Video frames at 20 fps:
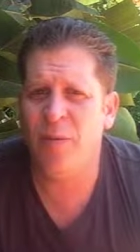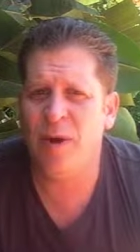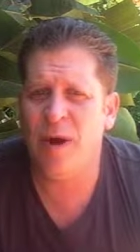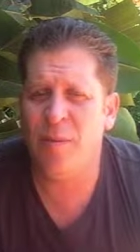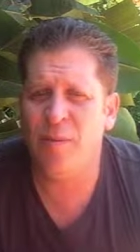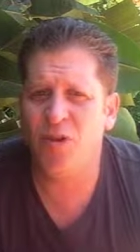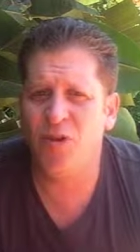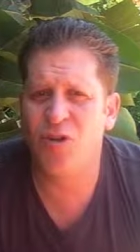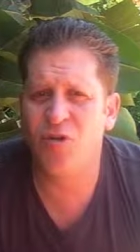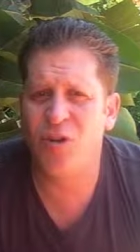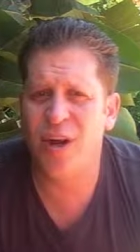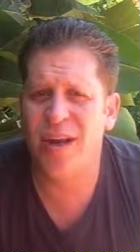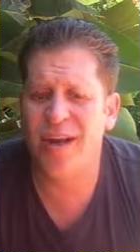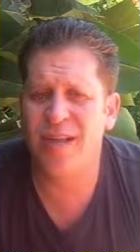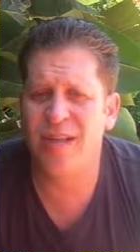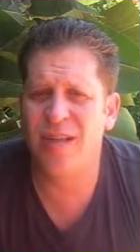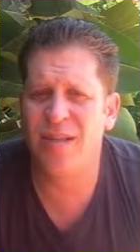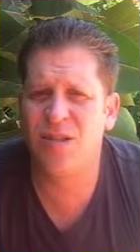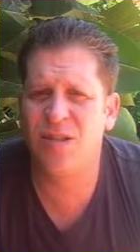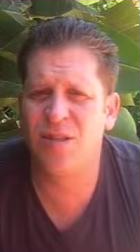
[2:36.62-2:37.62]
I'm also running
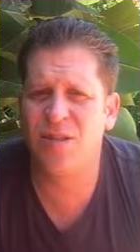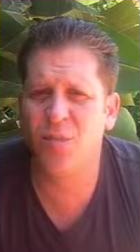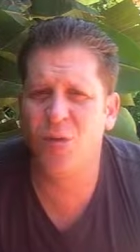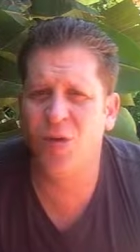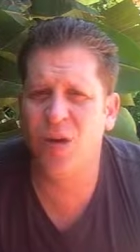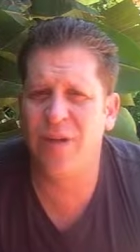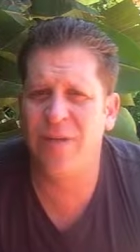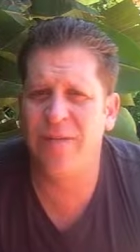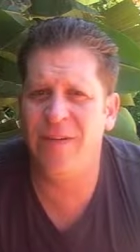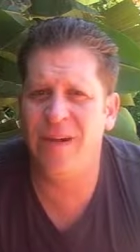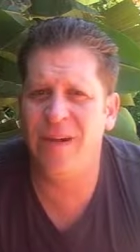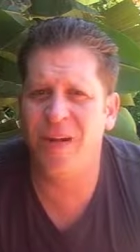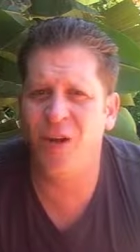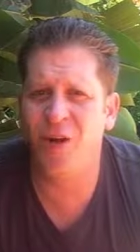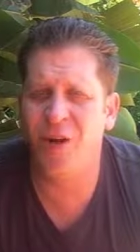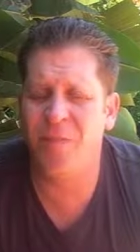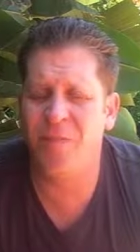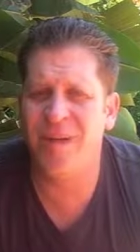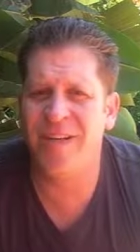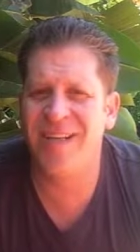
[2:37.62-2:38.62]
a small affiliate
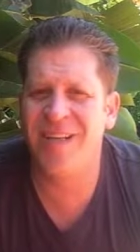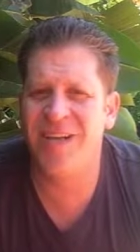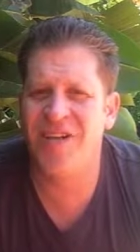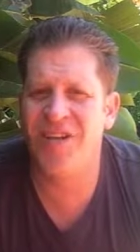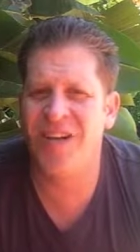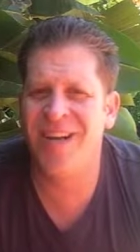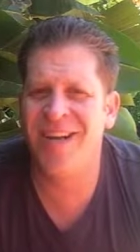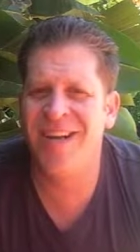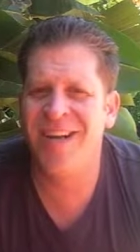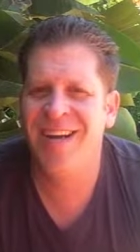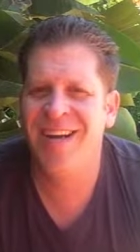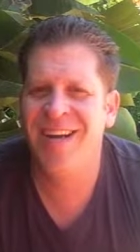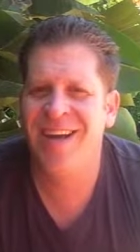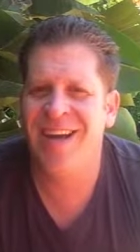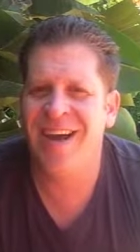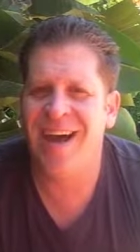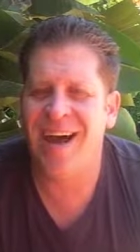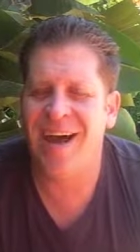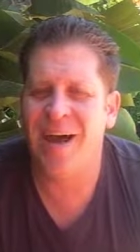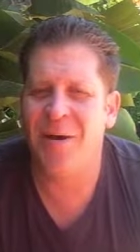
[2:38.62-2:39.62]
competition.
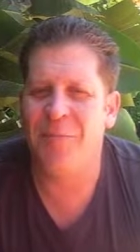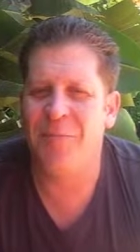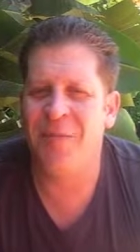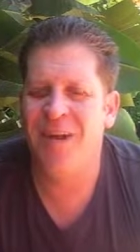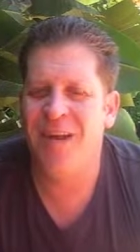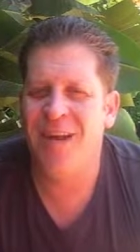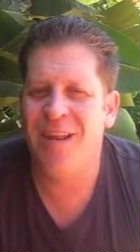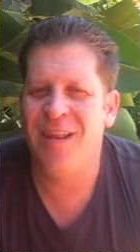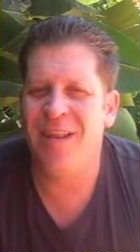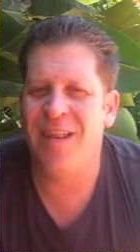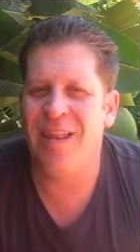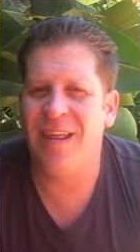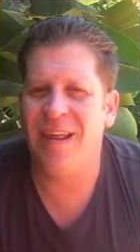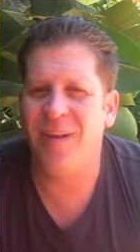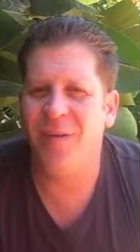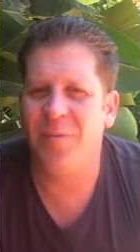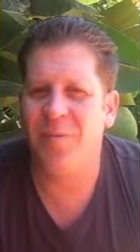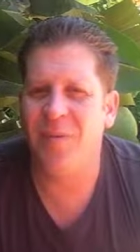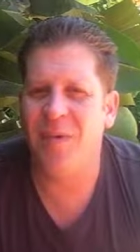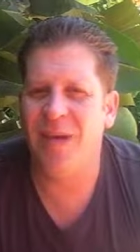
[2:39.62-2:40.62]
Um,
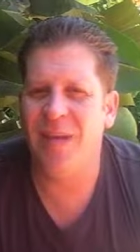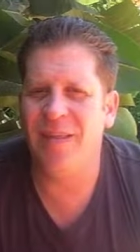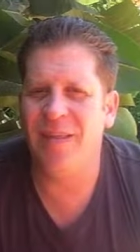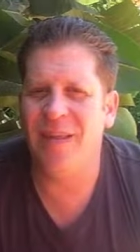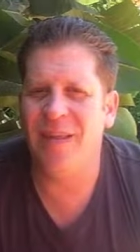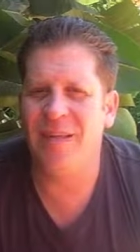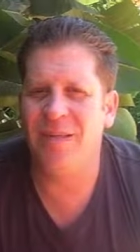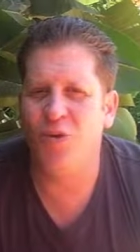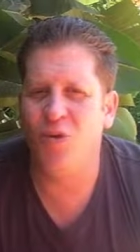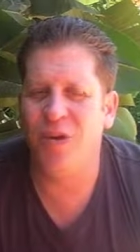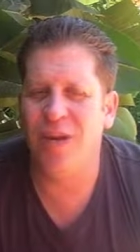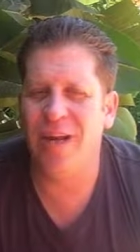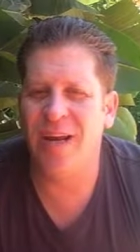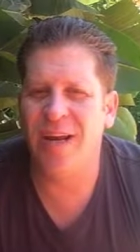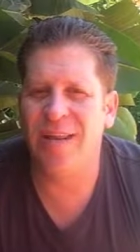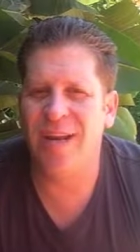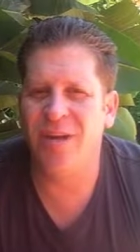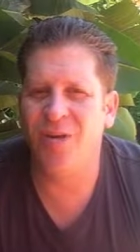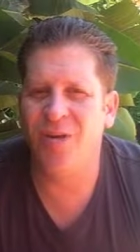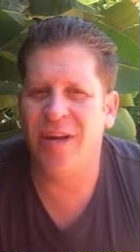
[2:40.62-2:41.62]
there'll be there's your
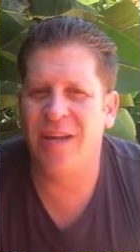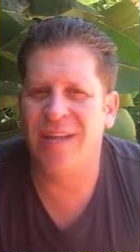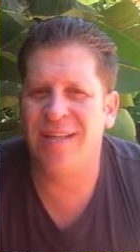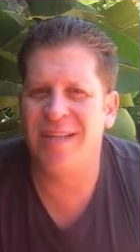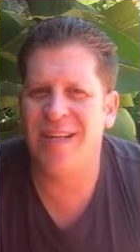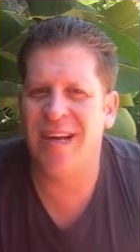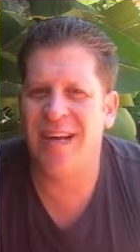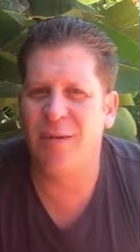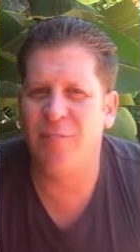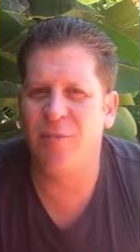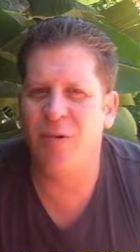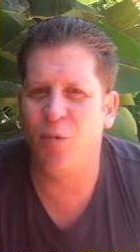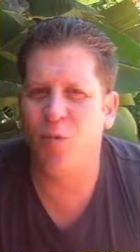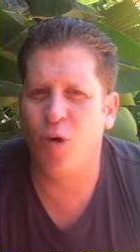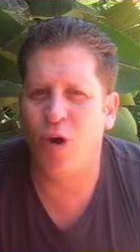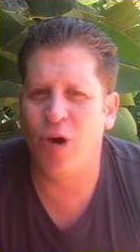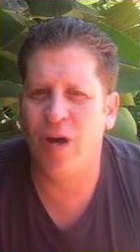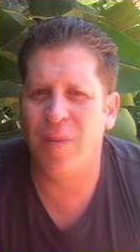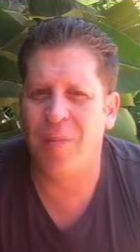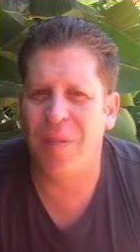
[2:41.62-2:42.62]
link that you can sign up with
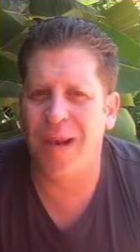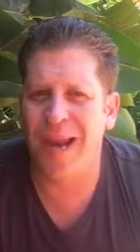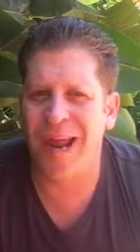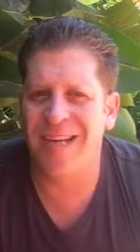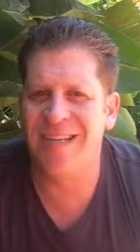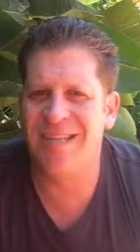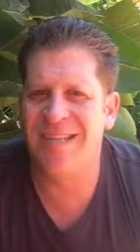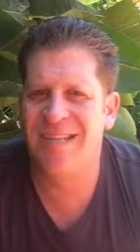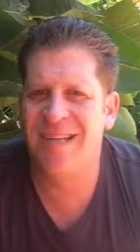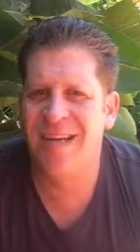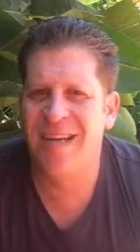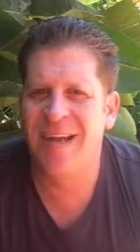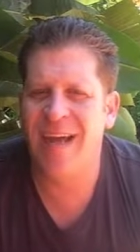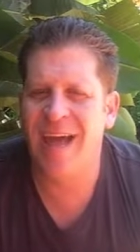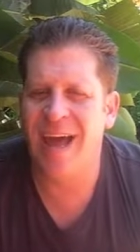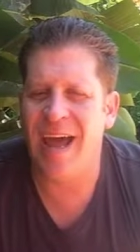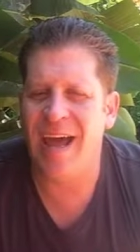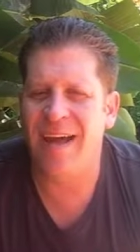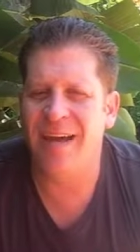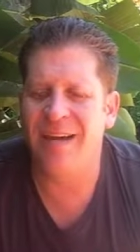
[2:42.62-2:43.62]
Warrior Plus,
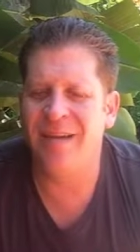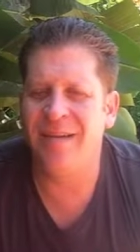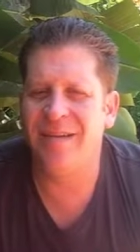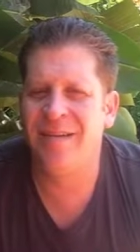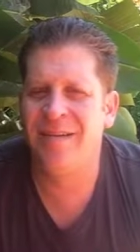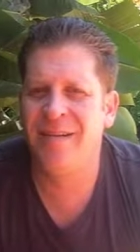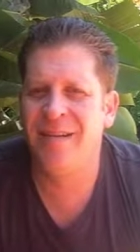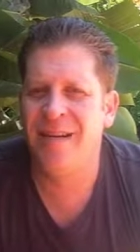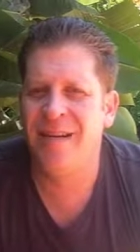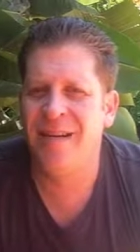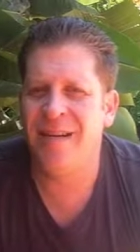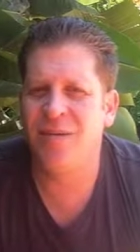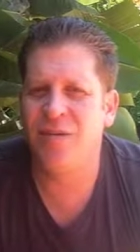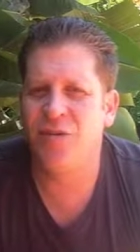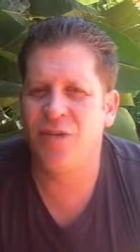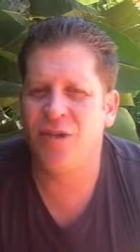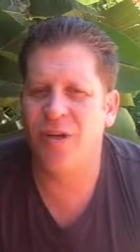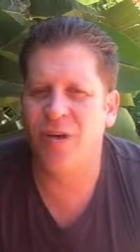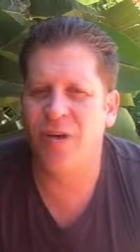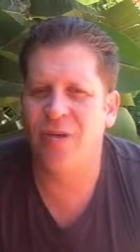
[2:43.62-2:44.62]
and there's
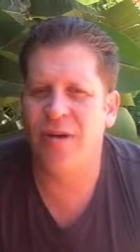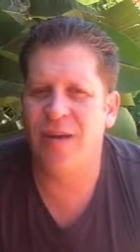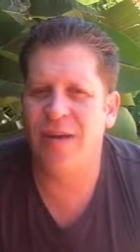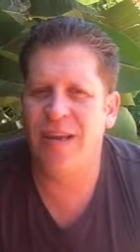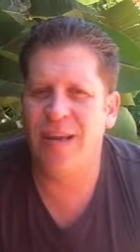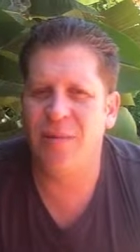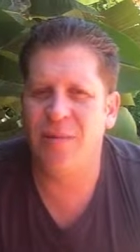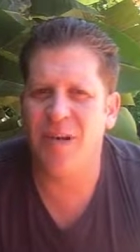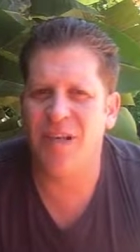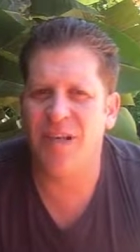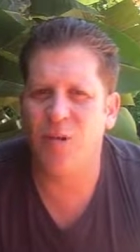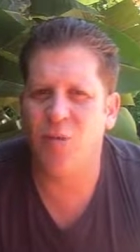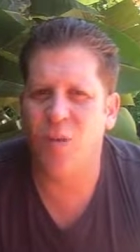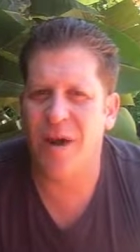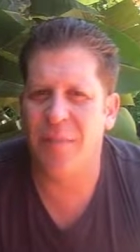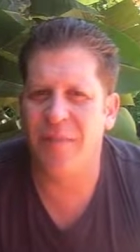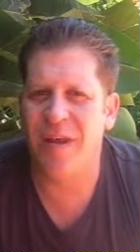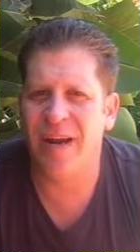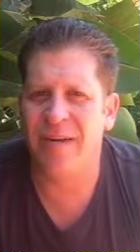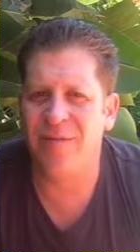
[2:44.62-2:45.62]
also email
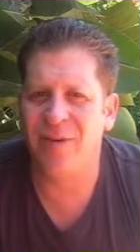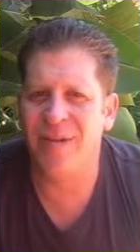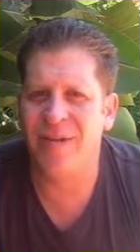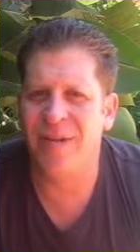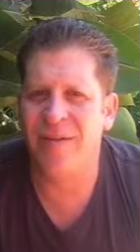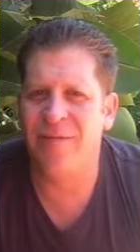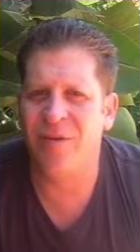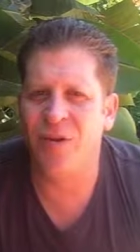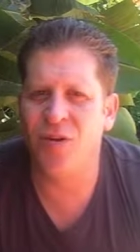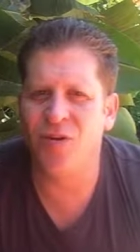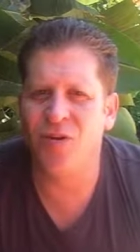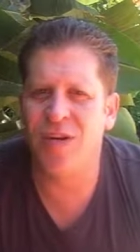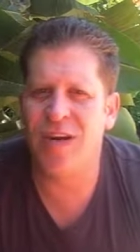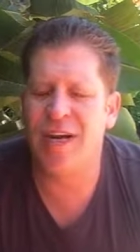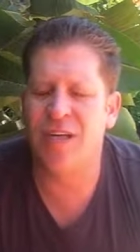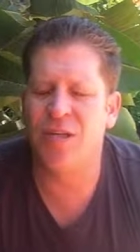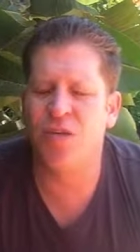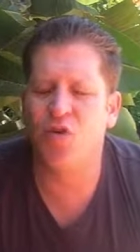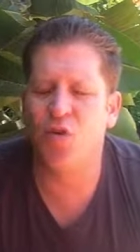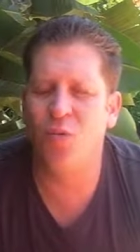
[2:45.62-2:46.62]
swap that I've written for you. So
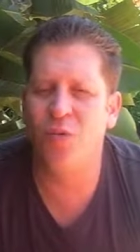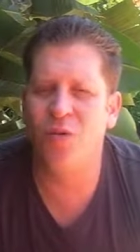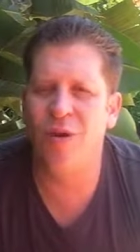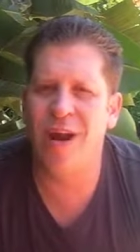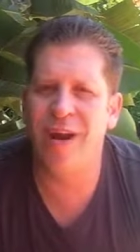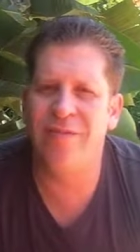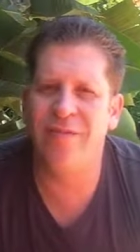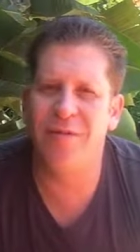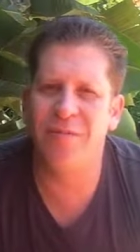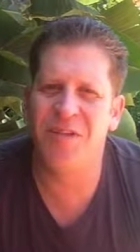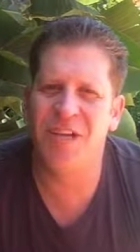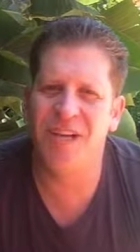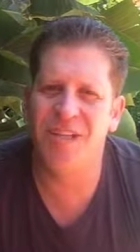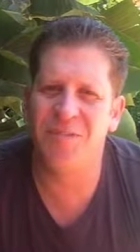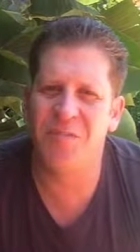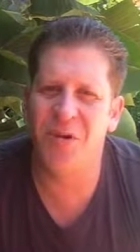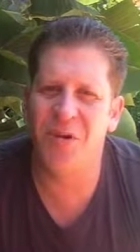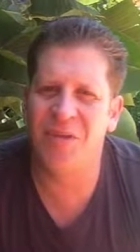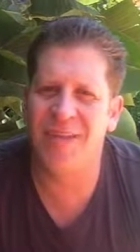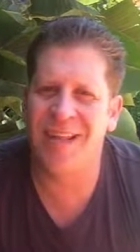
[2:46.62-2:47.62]
guys, Saul Maraney from
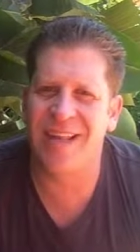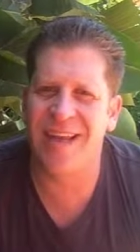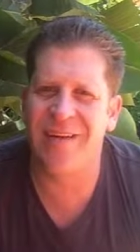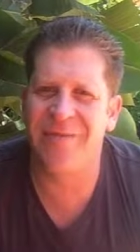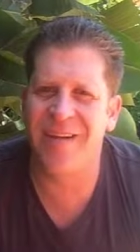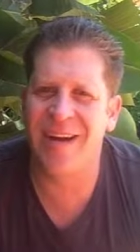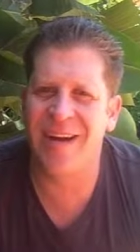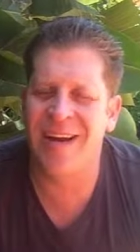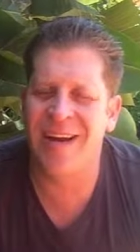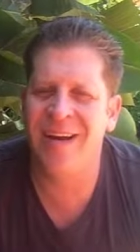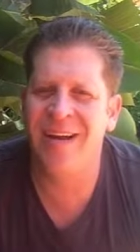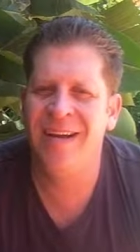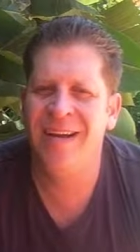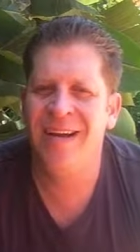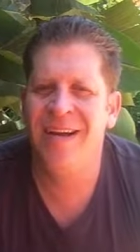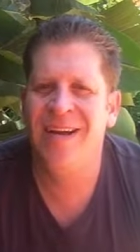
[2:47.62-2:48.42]
Johannesburg, South Africa.